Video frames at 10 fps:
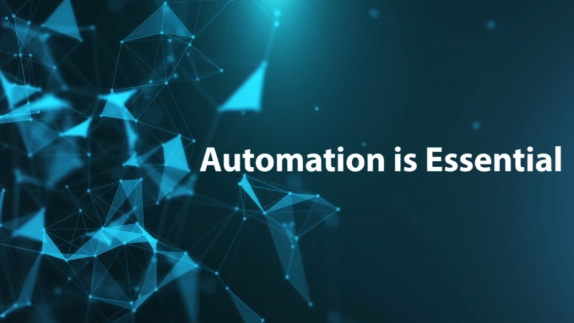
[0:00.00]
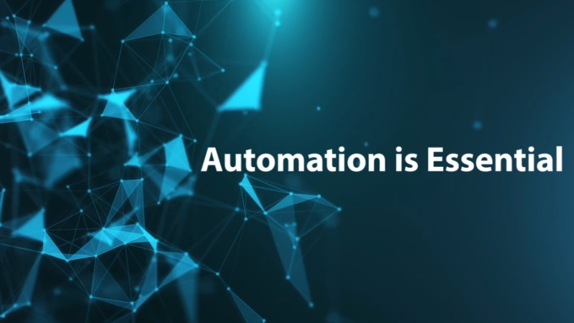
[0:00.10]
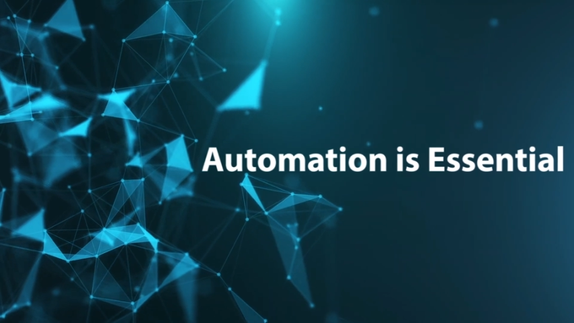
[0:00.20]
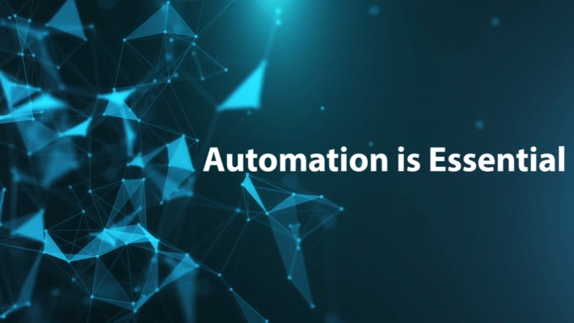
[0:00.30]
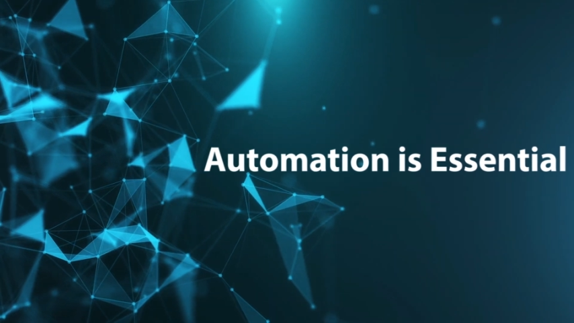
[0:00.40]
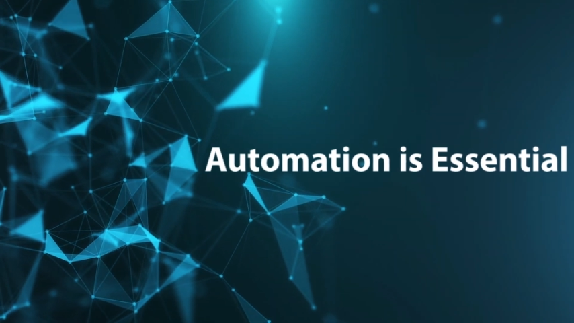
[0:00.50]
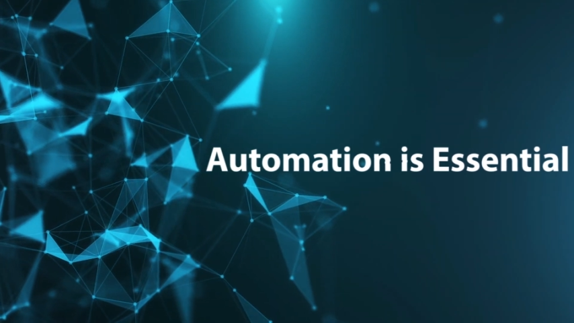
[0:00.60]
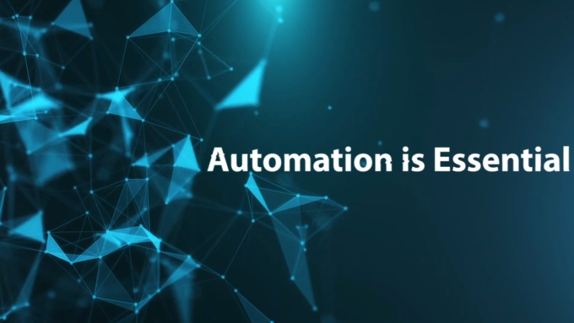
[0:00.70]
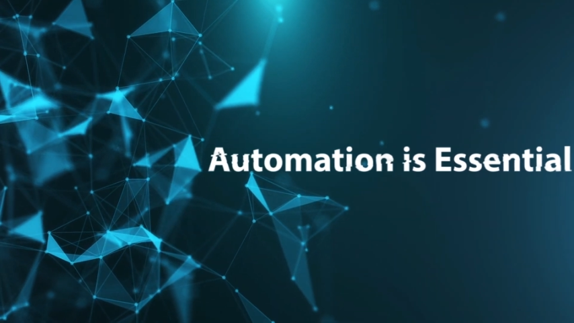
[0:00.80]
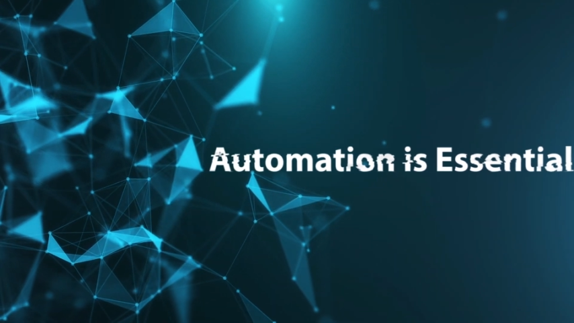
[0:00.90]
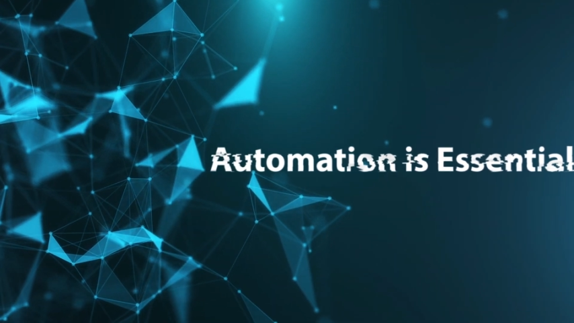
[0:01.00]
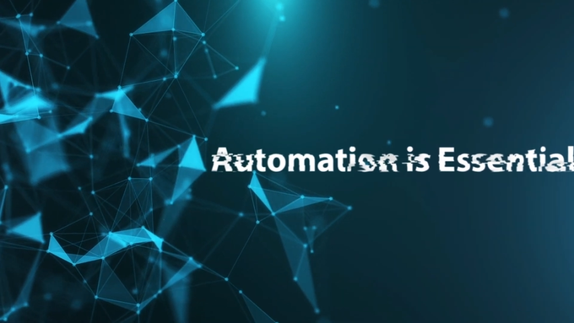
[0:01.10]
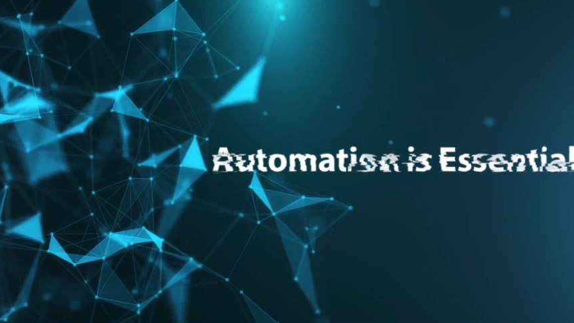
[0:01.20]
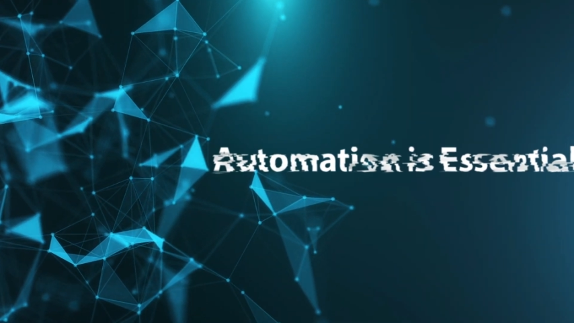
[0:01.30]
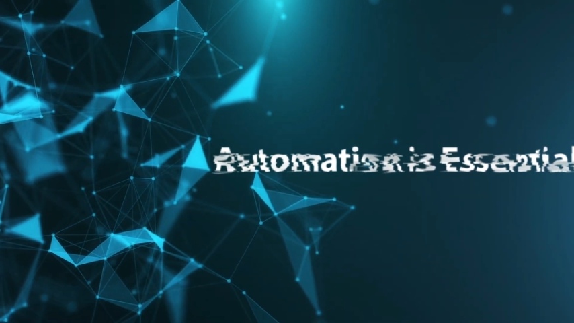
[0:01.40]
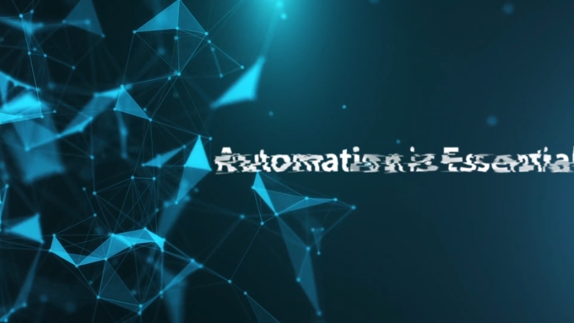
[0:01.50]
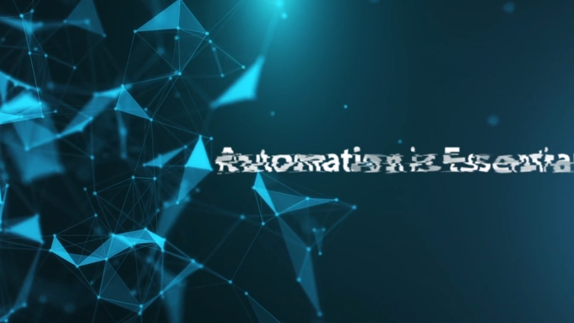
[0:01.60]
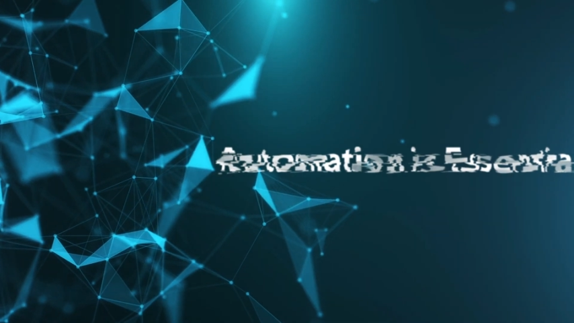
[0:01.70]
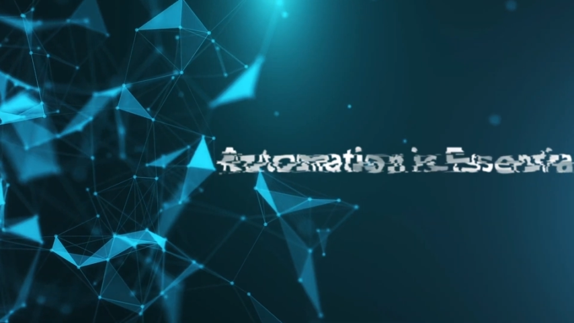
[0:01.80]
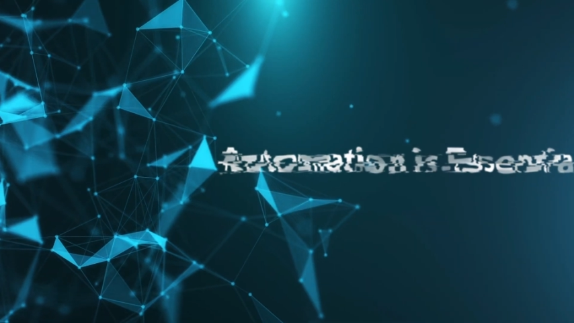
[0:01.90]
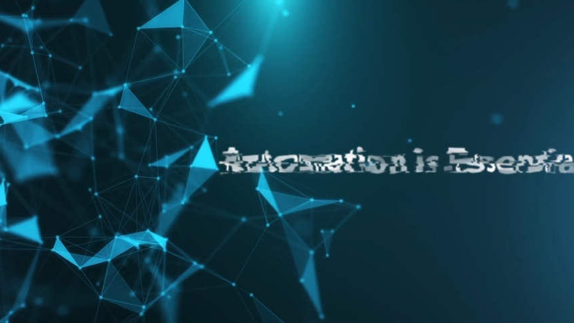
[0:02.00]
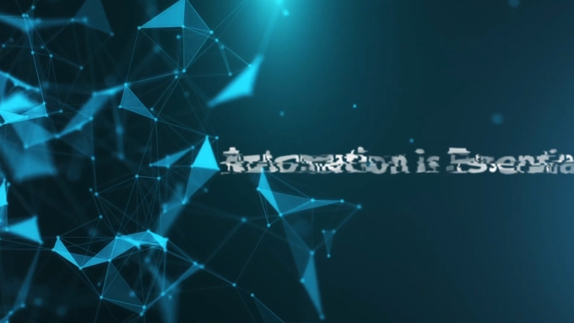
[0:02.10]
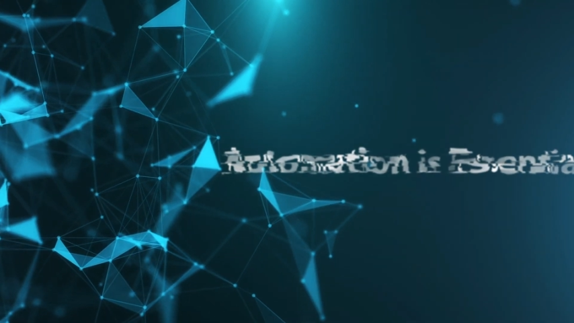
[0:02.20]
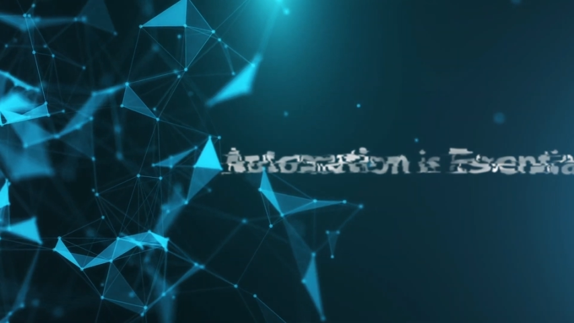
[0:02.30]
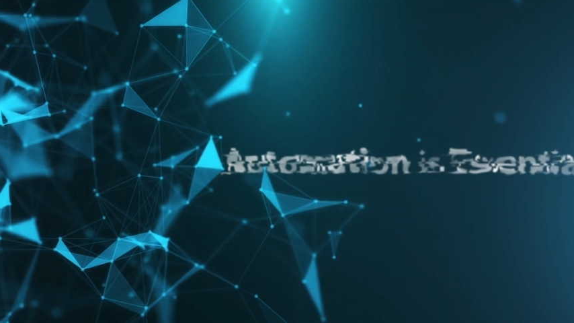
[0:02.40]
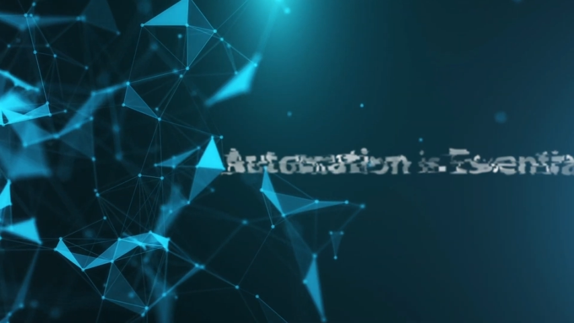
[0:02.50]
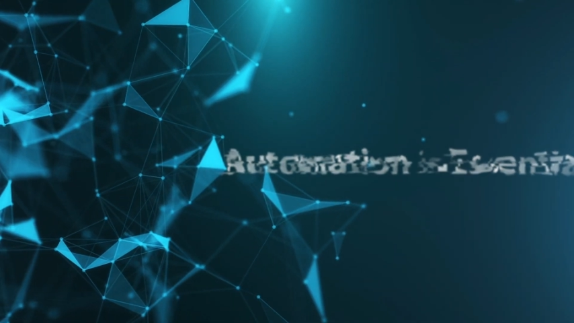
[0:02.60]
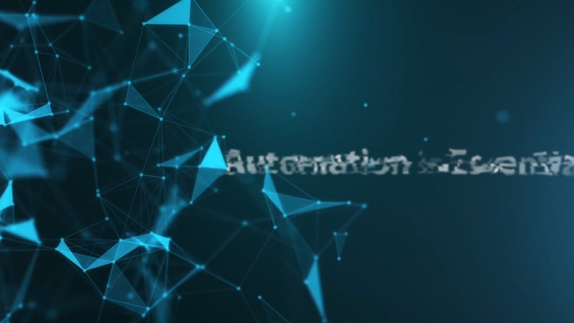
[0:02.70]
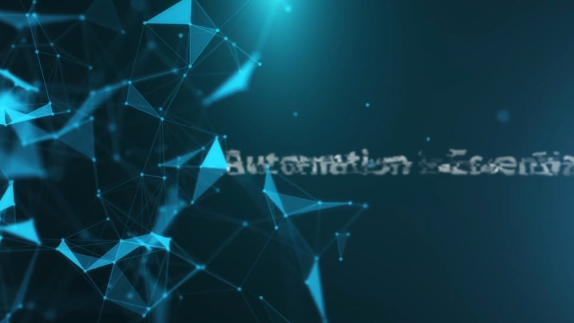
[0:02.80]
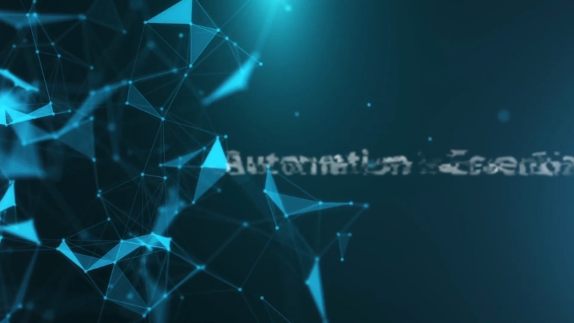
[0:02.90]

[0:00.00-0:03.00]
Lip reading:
[unreadable: no face in view]